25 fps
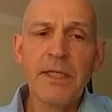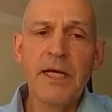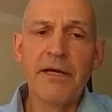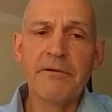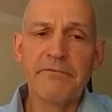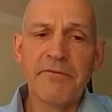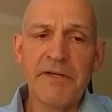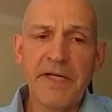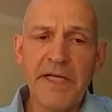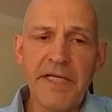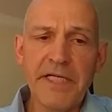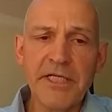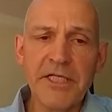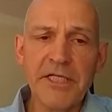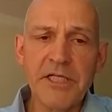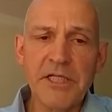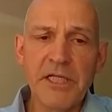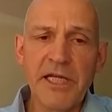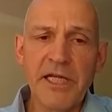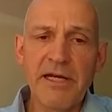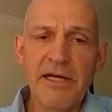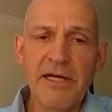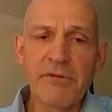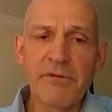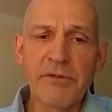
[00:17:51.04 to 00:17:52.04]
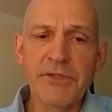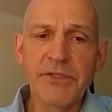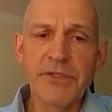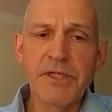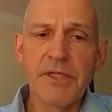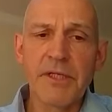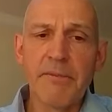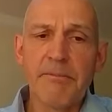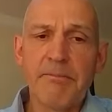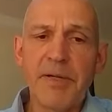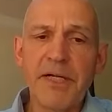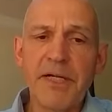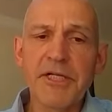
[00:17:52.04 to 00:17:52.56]
At various levels,
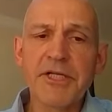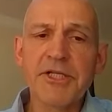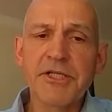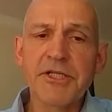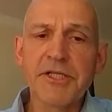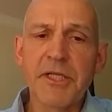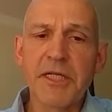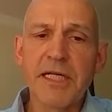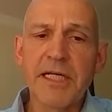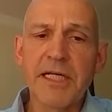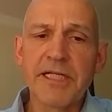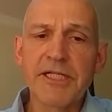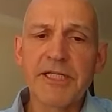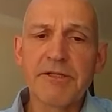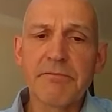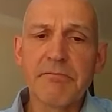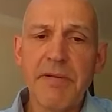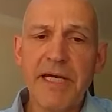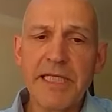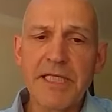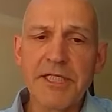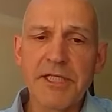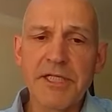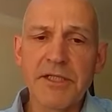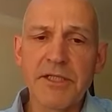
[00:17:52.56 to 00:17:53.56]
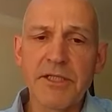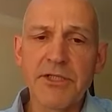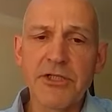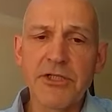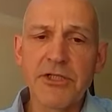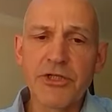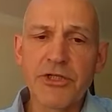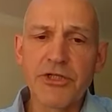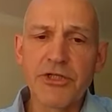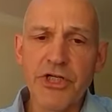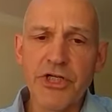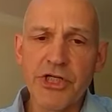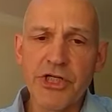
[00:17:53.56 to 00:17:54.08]
personalized medicine and
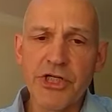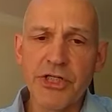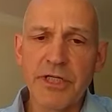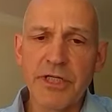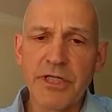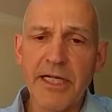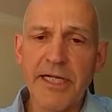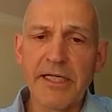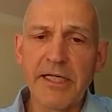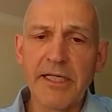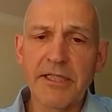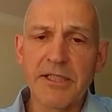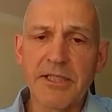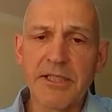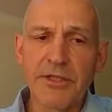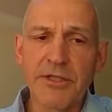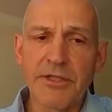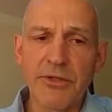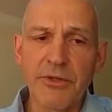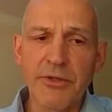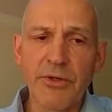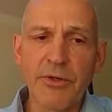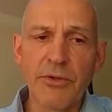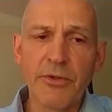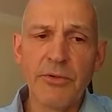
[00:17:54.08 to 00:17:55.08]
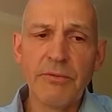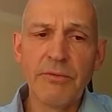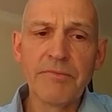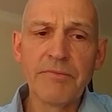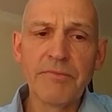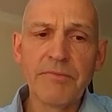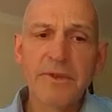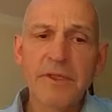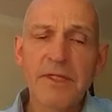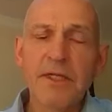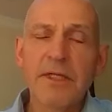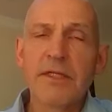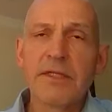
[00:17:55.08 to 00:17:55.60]
nutrition are likely to grow.
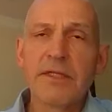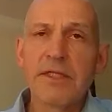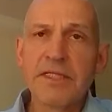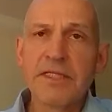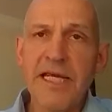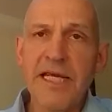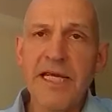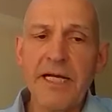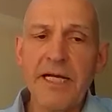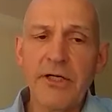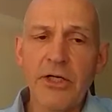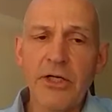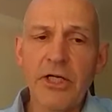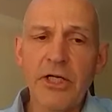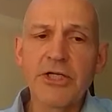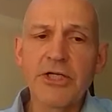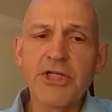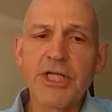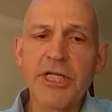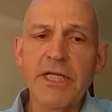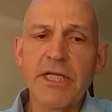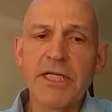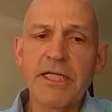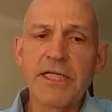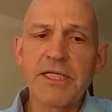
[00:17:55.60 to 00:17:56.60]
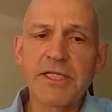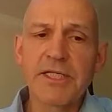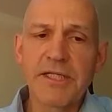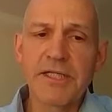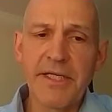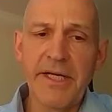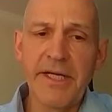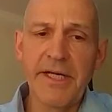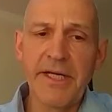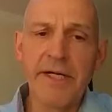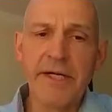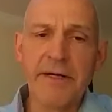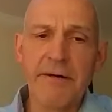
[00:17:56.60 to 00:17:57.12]
The technology is
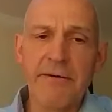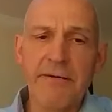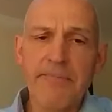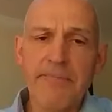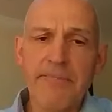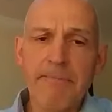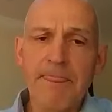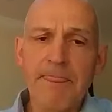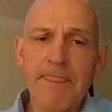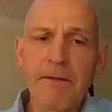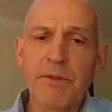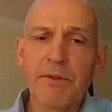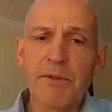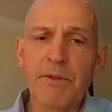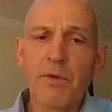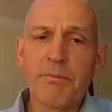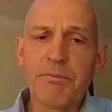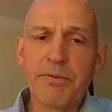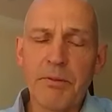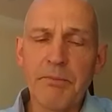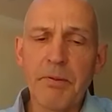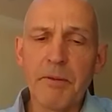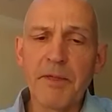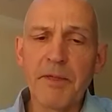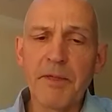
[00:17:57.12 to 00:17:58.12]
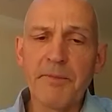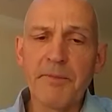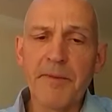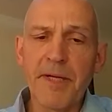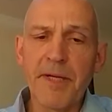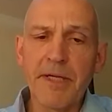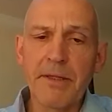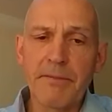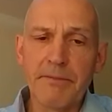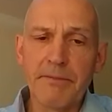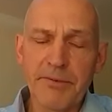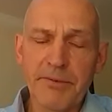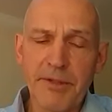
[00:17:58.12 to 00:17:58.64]
there, but will probably
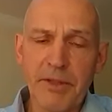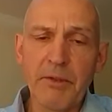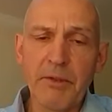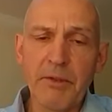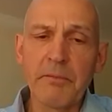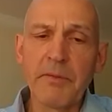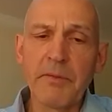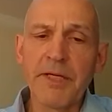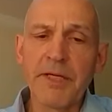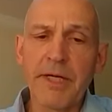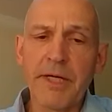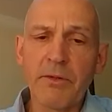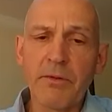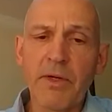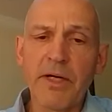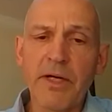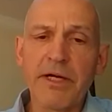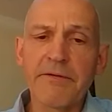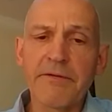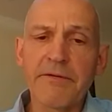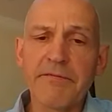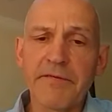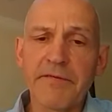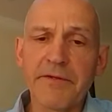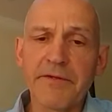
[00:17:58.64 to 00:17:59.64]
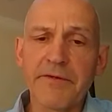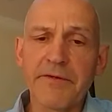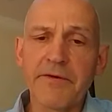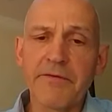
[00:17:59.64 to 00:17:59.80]
require further